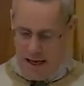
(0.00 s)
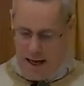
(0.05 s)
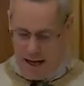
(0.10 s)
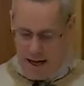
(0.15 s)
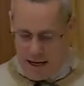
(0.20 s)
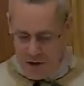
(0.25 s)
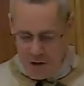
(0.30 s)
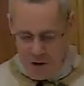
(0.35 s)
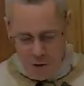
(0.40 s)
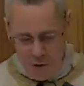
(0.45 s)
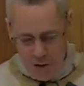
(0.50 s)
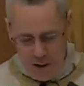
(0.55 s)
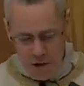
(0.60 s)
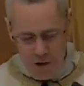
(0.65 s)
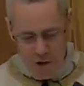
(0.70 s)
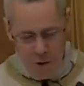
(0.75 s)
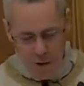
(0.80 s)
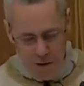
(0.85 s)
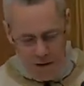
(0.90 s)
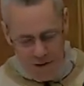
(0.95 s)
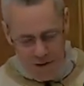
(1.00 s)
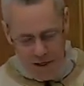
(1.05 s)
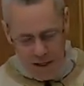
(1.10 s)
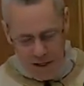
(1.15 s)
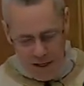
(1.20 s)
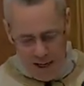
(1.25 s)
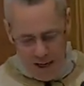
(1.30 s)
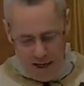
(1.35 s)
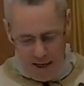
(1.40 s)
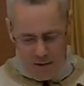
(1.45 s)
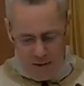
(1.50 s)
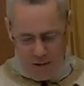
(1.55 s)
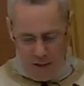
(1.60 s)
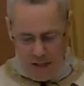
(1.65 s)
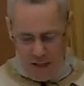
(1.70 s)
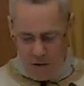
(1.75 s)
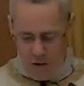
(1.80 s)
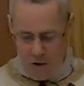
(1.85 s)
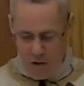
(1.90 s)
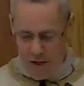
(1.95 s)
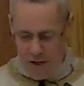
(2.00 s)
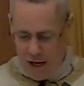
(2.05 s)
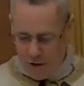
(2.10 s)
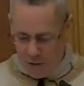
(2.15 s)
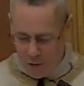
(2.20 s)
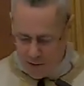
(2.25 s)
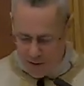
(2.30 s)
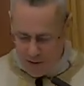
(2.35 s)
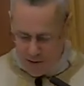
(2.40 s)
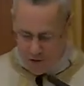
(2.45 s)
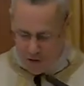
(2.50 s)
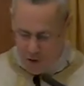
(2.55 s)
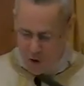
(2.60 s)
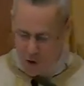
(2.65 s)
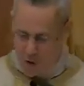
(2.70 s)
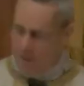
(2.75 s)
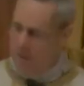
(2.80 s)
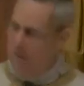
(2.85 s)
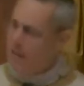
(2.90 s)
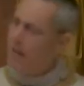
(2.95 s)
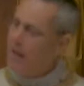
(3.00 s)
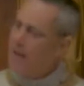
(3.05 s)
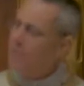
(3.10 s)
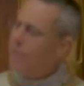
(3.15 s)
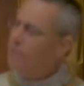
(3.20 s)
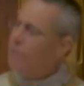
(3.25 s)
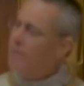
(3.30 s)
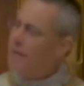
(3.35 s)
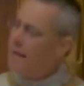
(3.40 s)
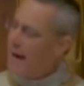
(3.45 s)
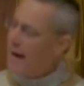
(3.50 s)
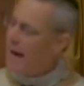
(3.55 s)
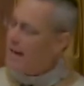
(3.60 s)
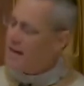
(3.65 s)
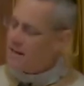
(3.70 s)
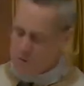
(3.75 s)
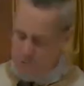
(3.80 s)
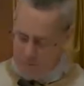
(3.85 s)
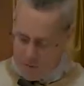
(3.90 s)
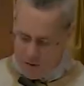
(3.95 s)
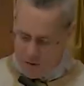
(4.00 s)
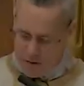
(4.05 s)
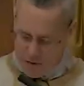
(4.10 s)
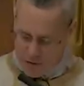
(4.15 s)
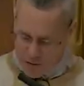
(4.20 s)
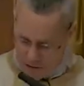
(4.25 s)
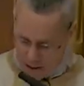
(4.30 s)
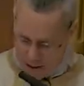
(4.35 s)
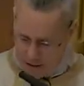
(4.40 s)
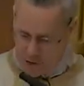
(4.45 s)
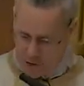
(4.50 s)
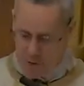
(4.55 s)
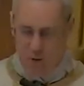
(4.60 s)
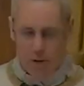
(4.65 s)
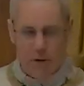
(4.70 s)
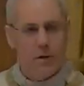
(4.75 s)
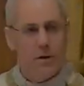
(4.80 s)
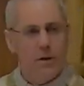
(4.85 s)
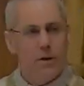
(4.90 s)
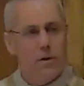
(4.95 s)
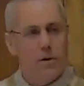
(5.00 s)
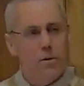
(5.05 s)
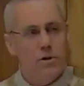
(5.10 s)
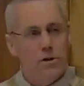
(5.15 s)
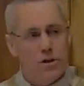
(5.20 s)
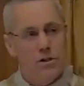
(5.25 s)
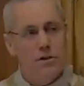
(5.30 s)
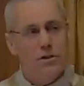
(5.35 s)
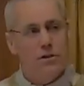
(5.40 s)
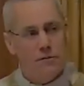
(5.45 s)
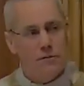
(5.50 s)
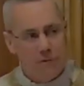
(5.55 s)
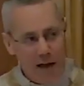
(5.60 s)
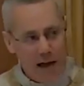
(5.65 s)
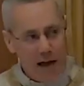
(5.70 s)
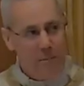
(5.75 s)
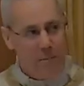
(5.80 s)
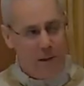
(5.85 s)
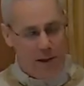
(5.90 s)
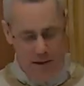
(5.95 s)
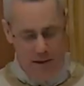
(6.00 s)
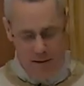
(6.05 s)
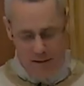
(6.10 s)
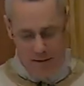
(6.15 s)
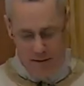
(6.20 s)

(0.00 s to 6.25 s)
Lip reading: and in doing so has entered not only into human life, but at its very center, which is the family.